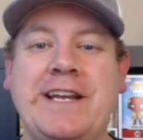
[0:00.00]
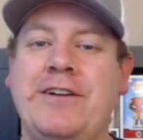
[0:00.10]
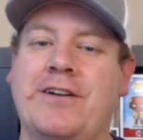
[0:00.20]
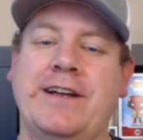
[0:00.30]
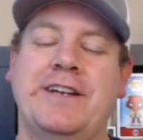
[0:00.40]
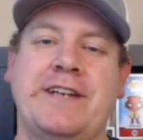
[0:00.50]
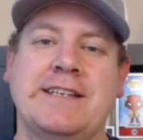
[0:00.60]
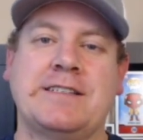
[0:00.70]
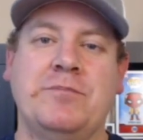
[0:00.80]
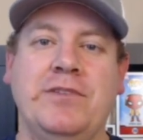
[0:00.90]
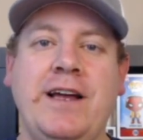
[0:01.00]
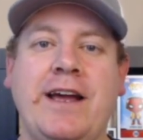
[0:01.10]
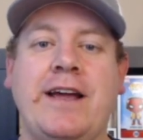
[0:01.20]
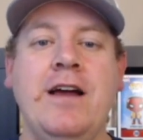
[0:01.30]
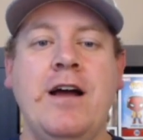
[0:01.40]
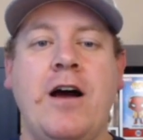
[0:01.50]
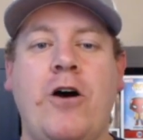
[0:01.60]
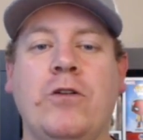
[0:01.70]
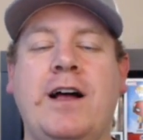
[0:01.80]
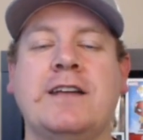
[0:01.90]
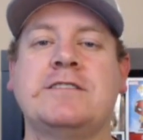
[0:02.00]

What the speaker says: You're not going to get a chance to play a whole lot.